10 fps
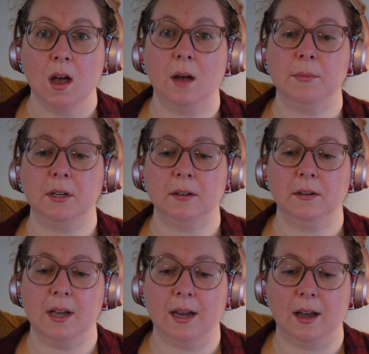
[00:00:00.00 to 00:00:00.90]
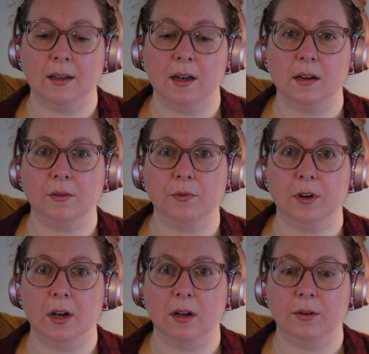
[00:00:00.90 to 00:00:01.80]
not gonna lie, I kind of
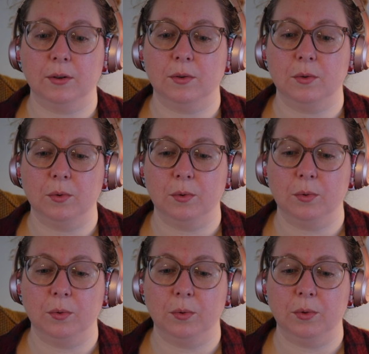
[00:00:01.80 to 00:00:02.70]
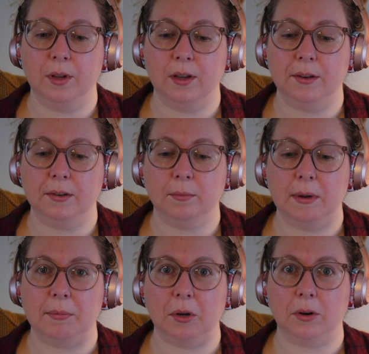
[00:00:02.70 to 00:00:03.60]
forgot who these
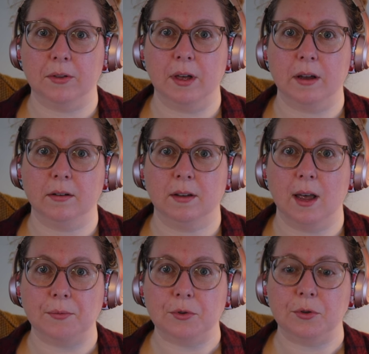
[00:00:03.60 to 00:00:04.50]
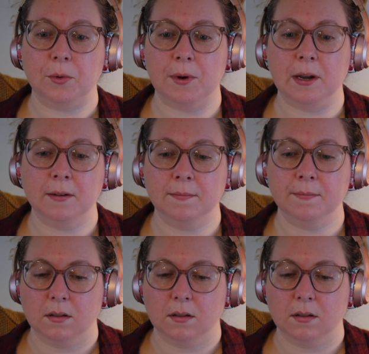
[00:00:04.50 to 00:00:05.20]
people are that captured the queen.